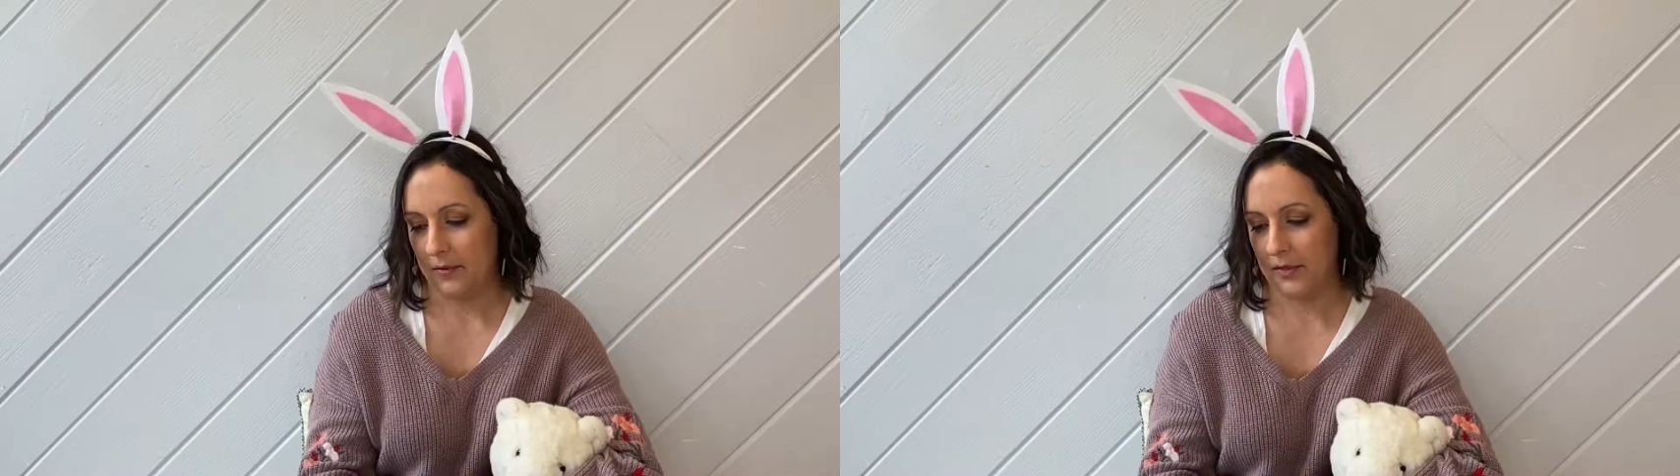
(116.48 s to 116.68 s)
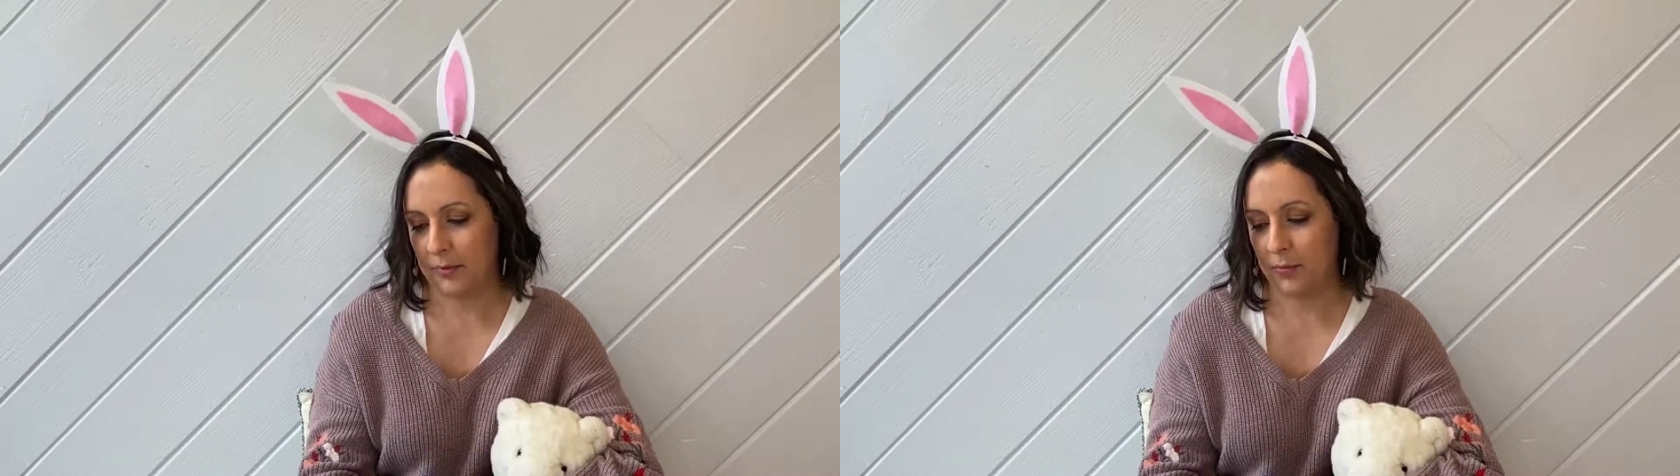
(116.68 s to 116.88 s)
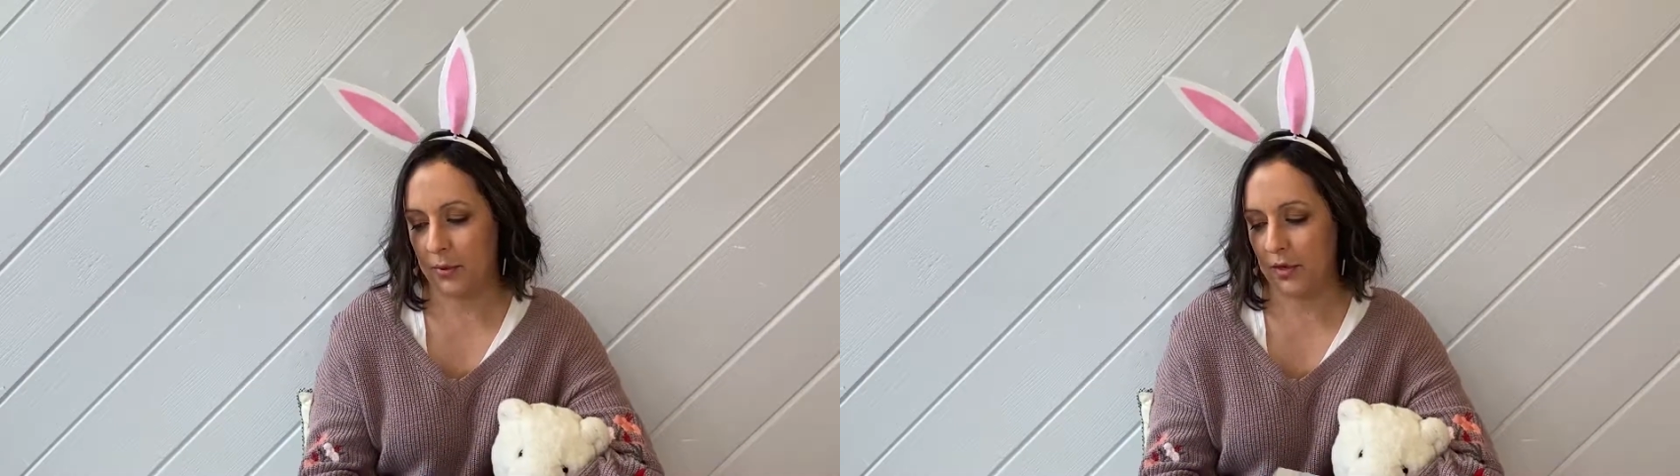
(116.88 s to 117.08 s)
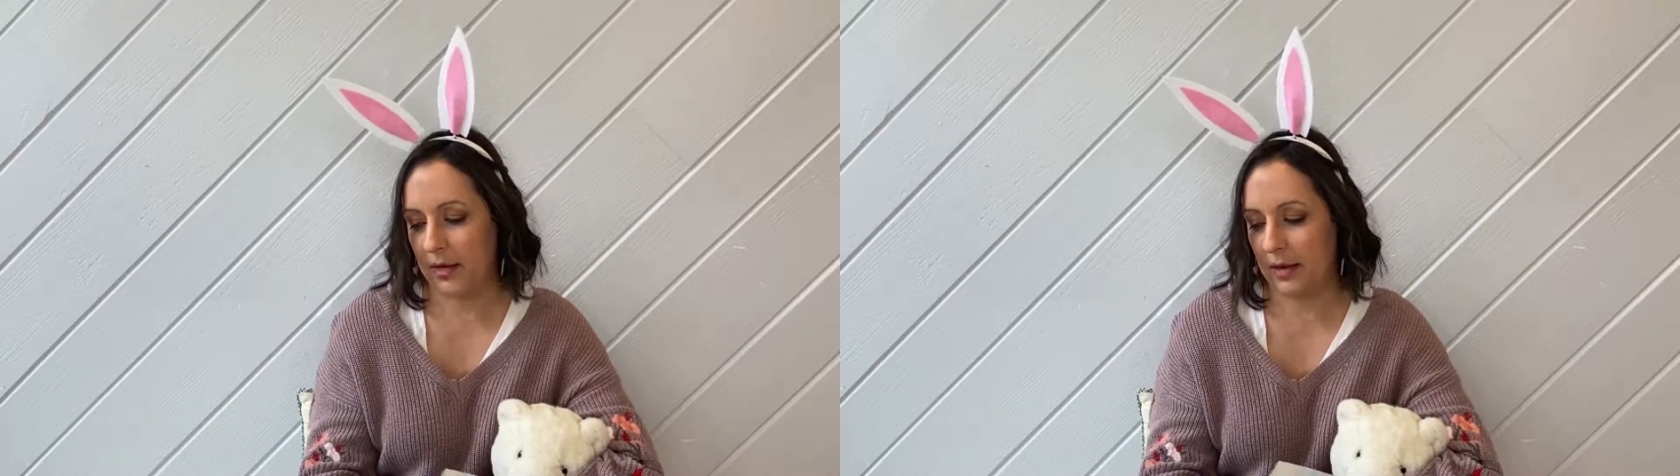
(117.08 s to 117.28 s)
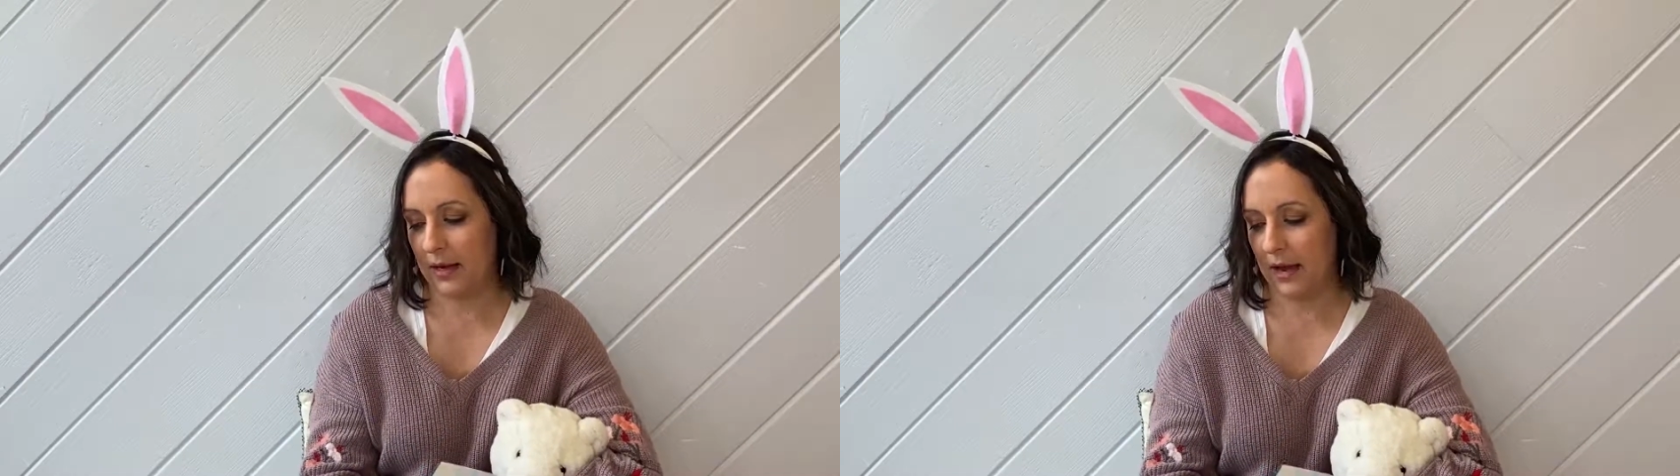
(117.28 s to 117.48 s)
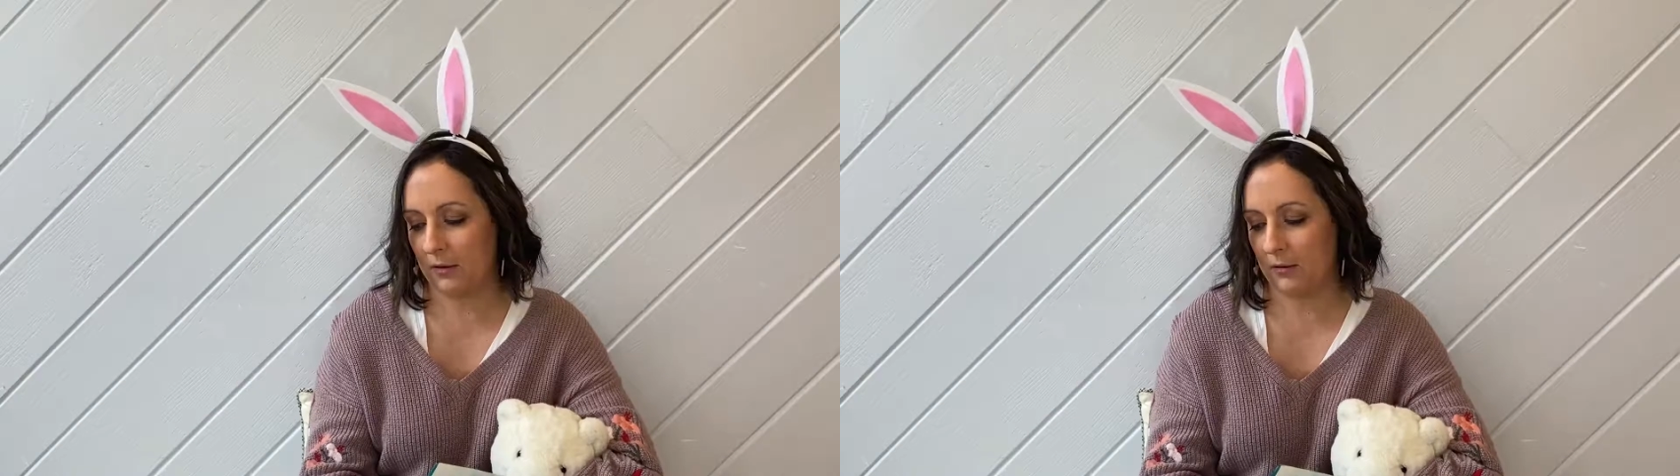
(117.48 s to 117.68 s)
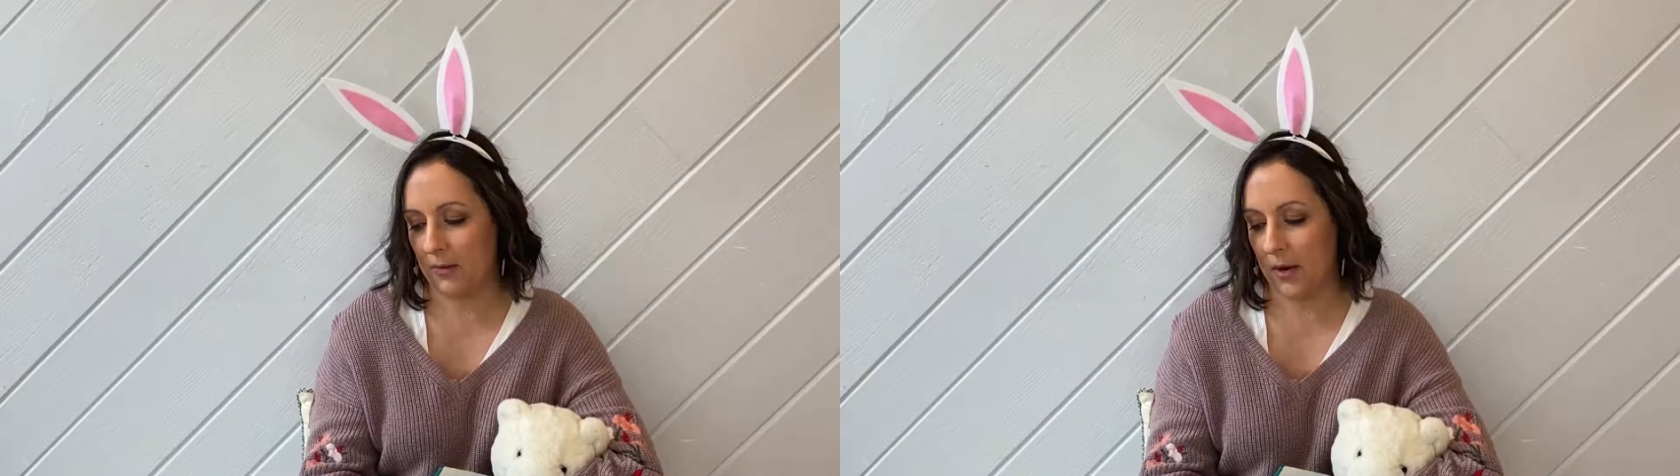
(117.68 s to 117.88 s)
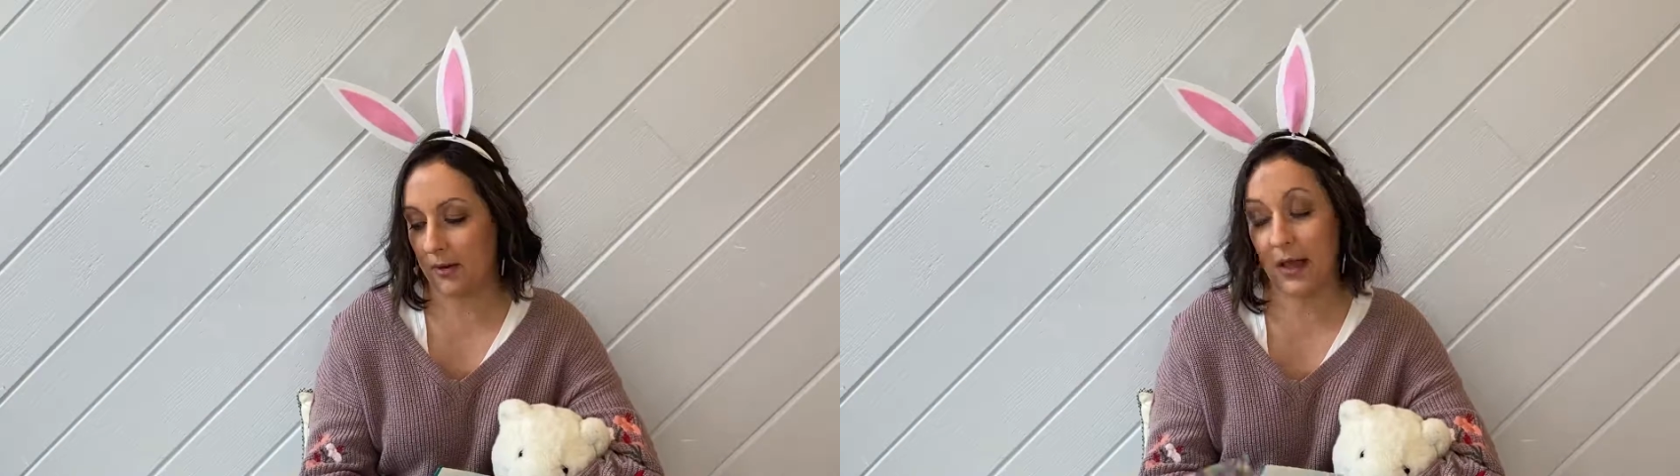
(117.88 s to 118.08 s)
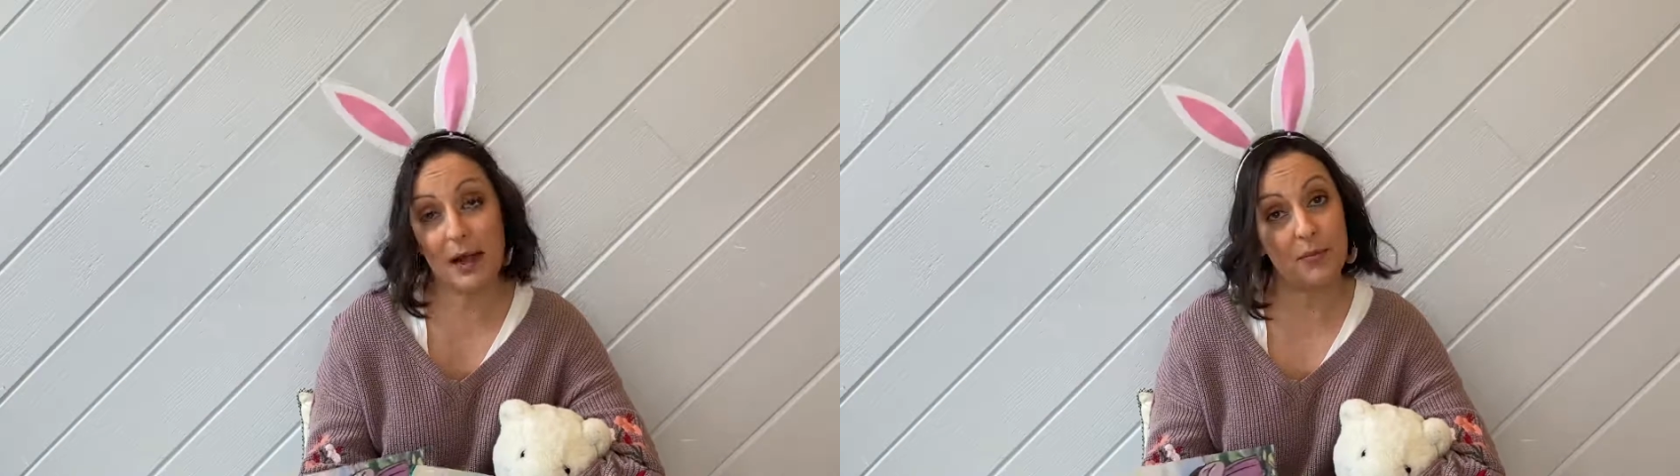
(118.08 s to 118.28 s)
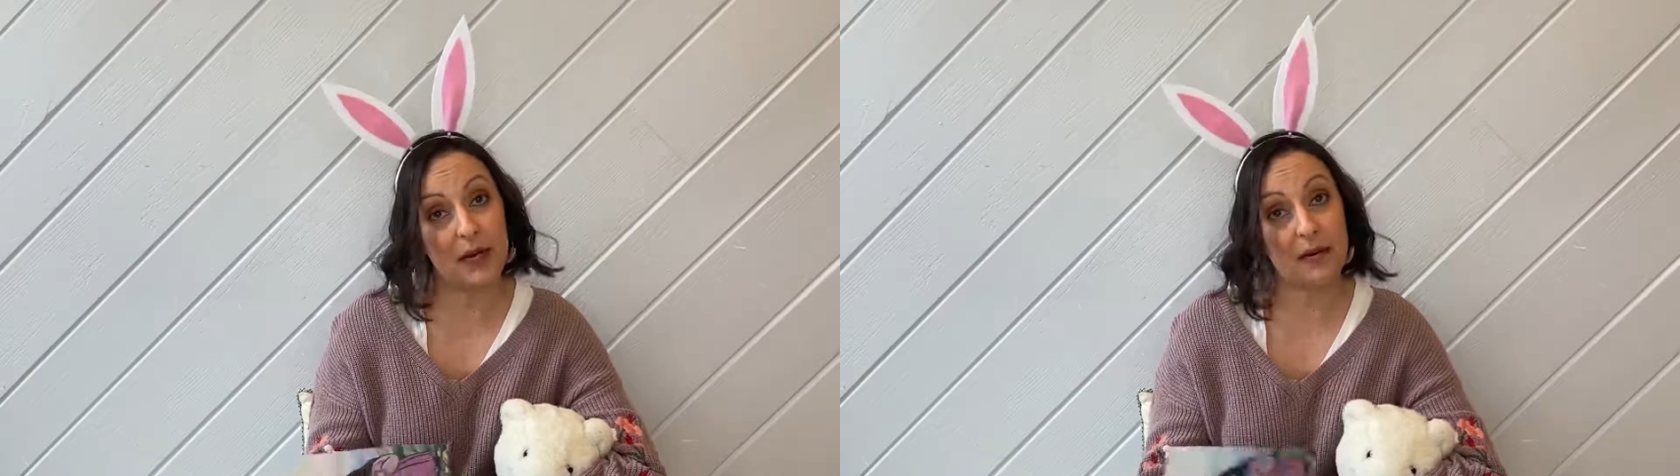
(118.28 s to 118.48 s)
This book I got from our
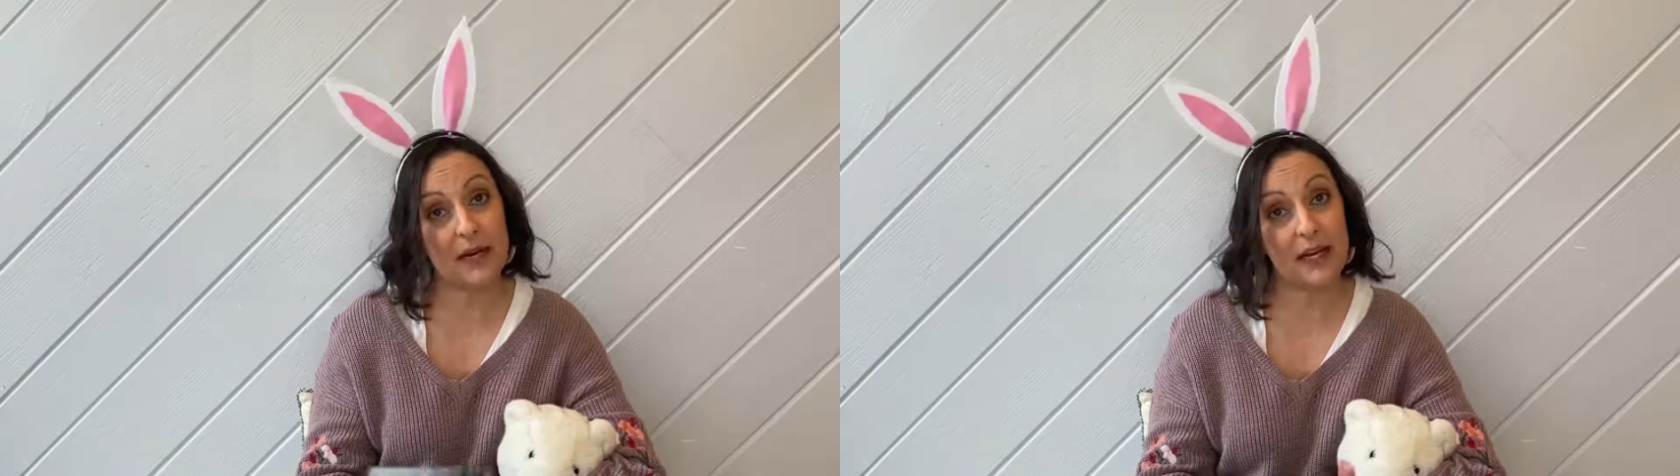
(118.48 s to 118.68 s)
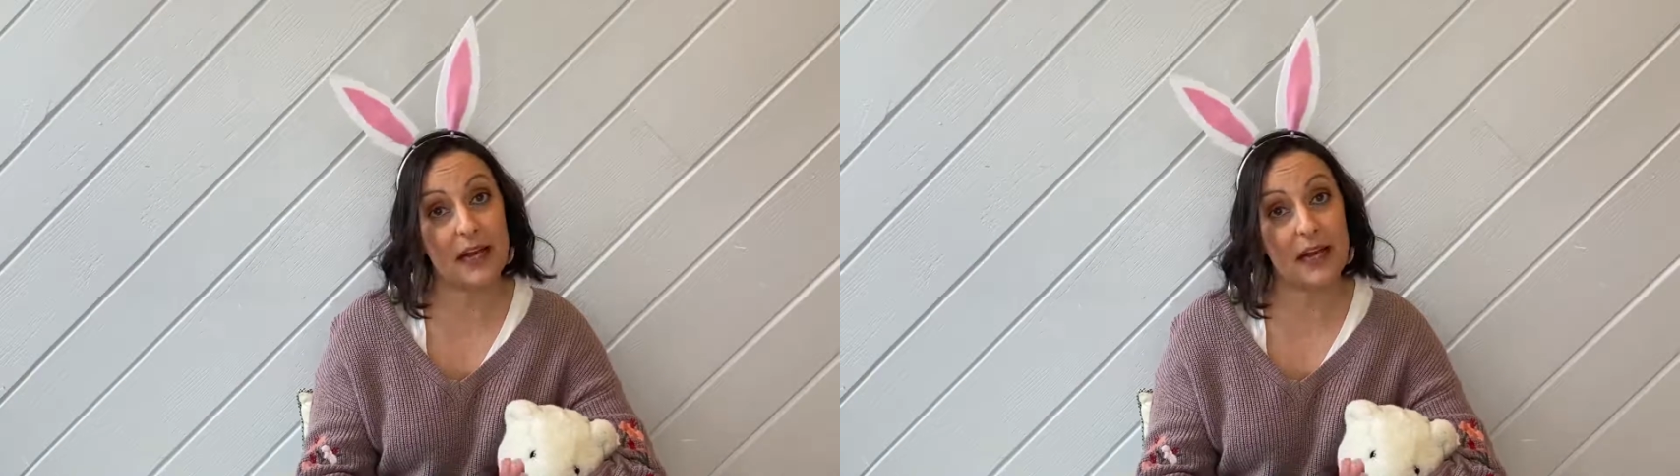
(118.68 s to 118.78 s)
library